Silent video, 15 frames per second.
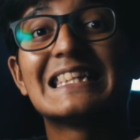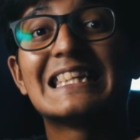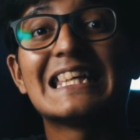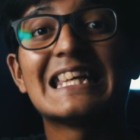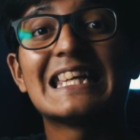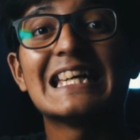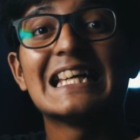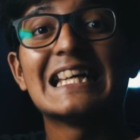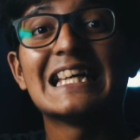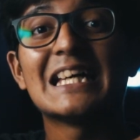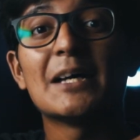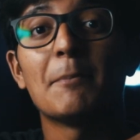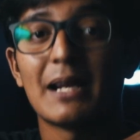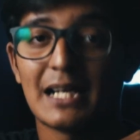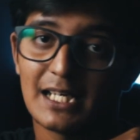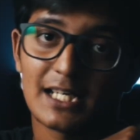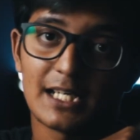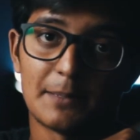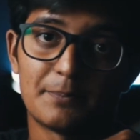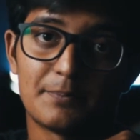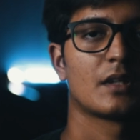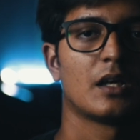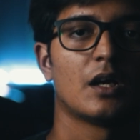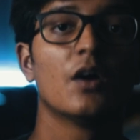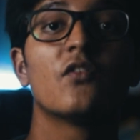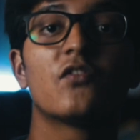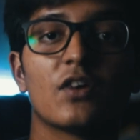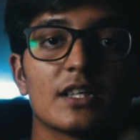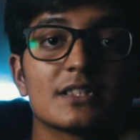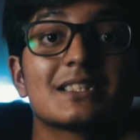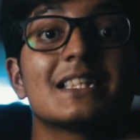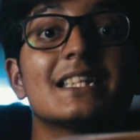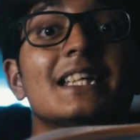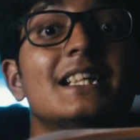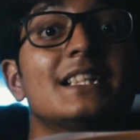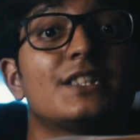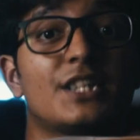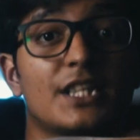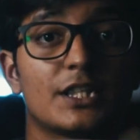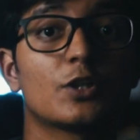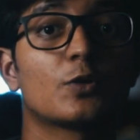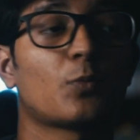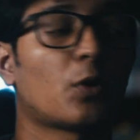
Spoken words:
the metal clip. Firstly, take your